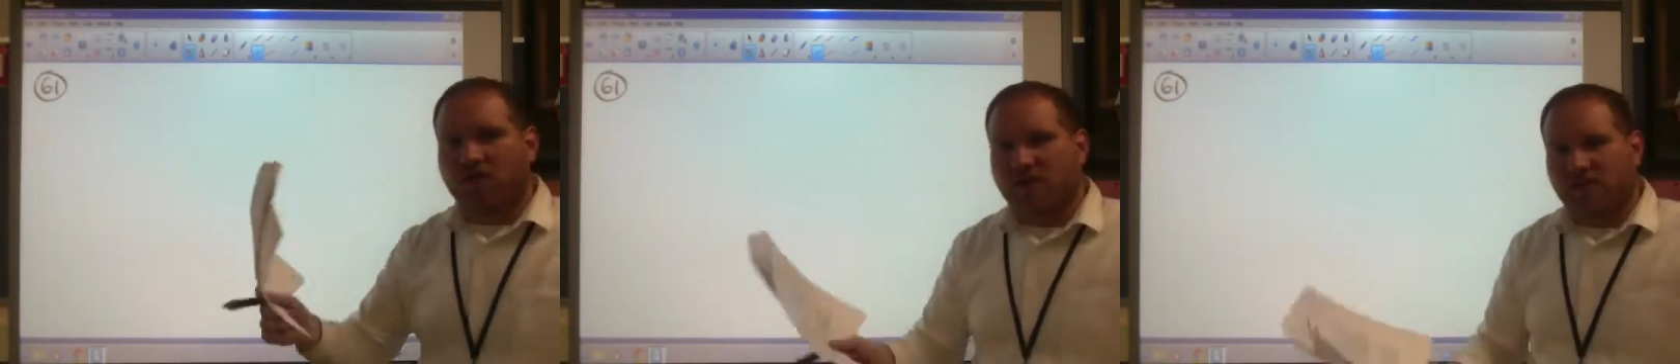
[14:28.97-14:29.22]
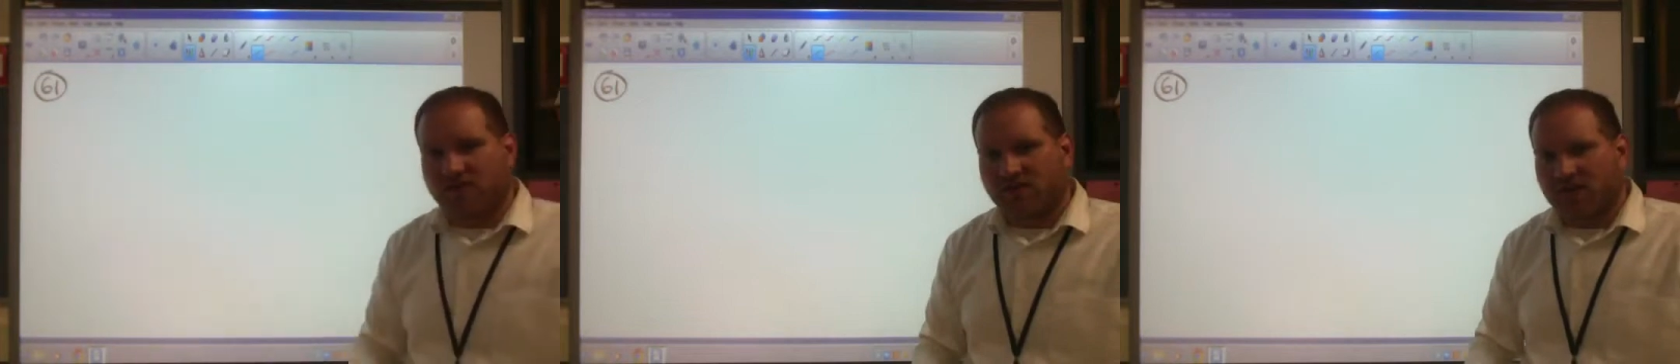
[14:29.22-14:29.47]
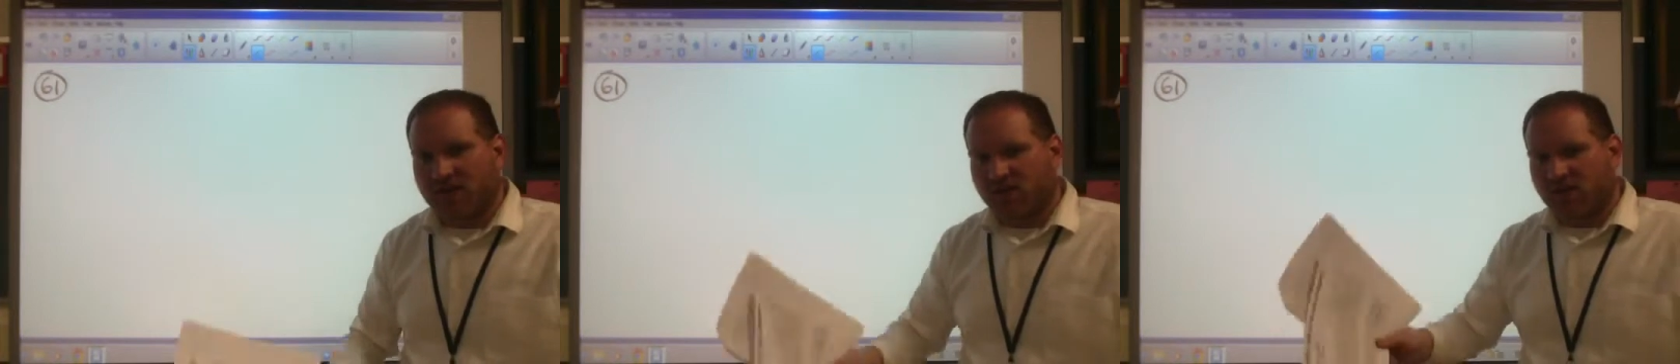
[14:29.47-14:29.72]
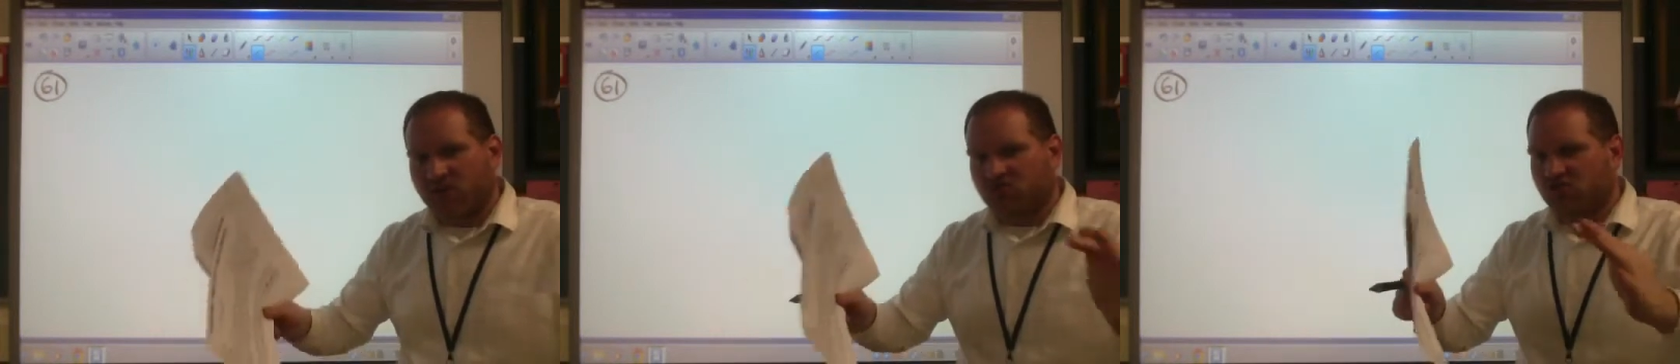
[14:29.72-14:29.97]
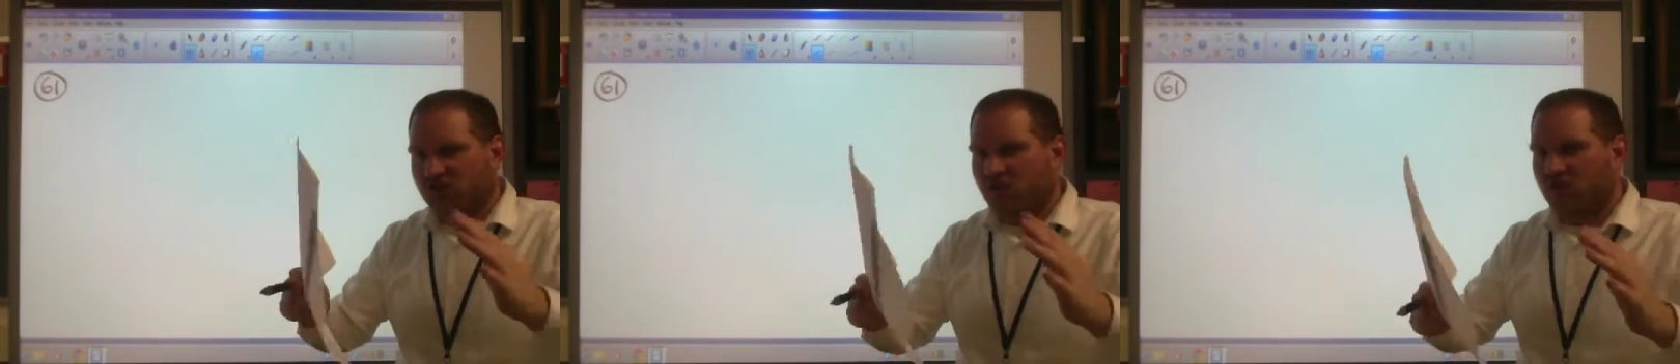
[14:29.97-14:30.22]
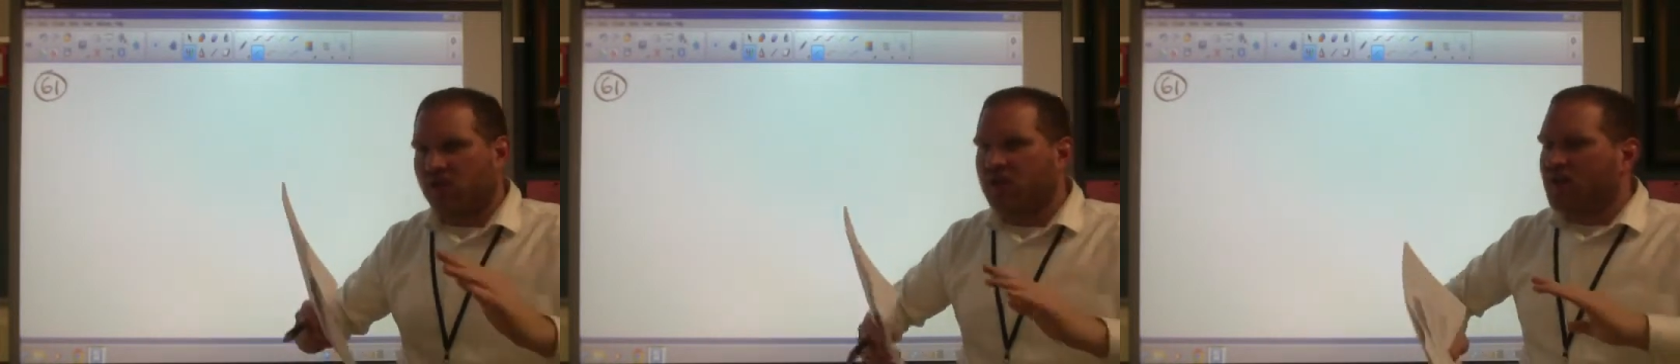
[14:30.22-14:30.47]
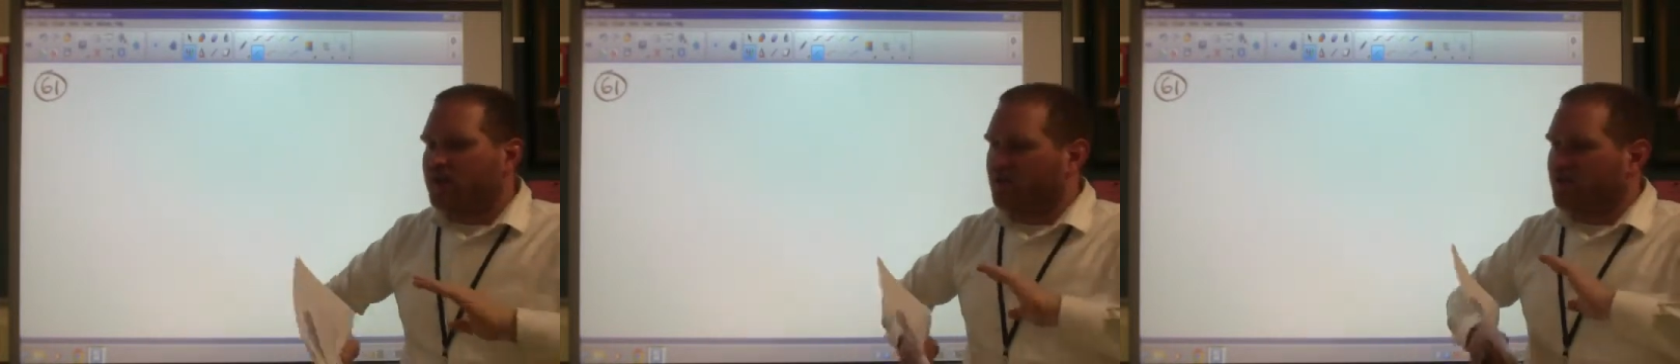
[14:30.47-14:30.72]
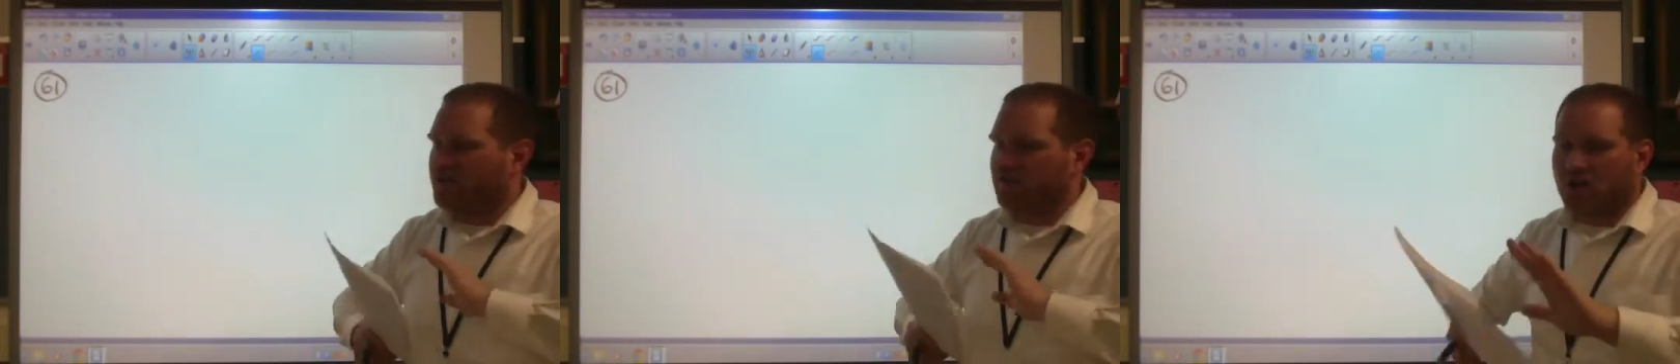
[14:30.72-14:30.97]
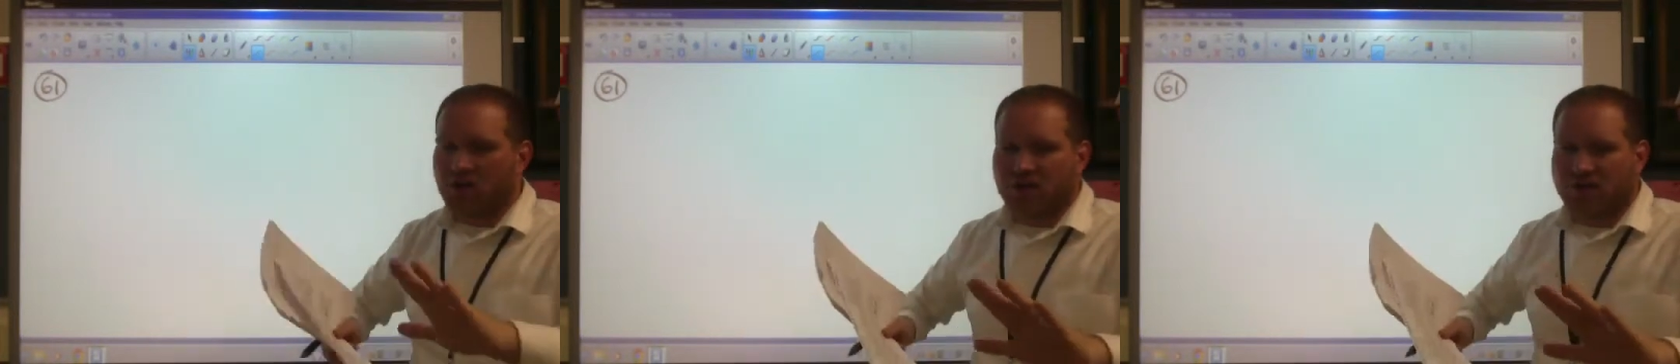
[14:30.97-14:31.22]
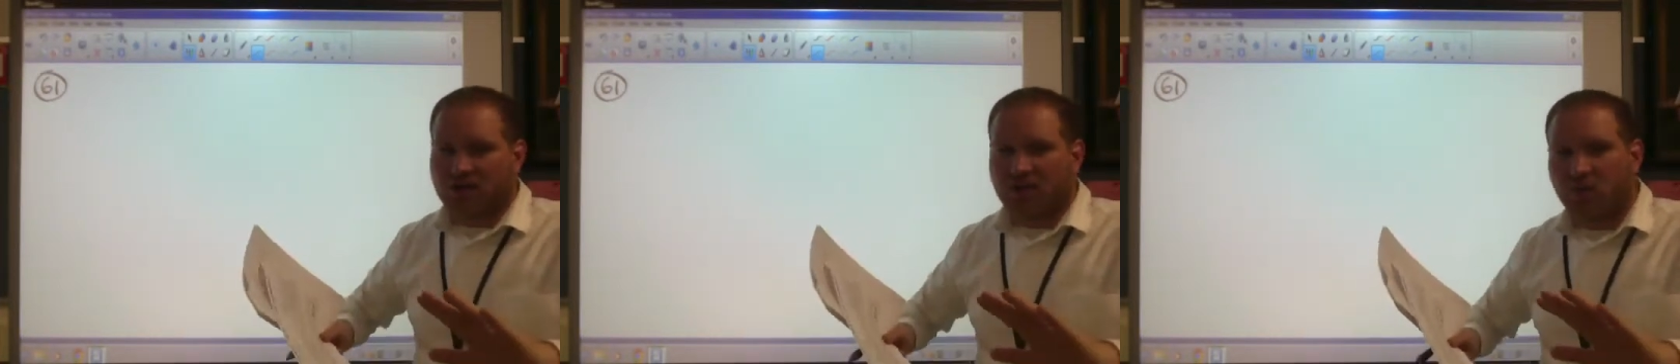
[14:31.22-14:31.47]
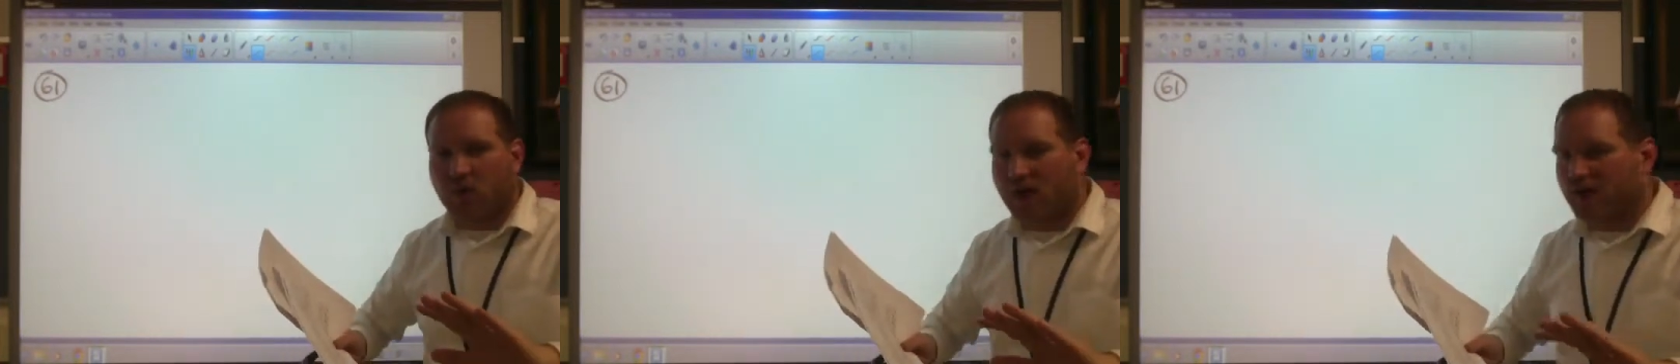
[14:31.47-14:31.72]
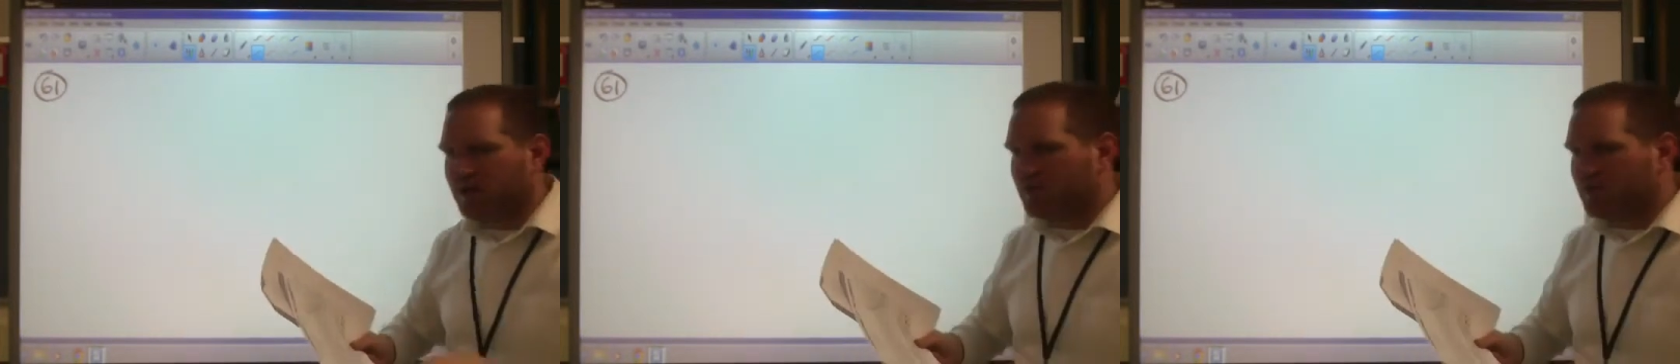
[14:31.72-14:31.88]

valence electron shell. They're done. They don't want any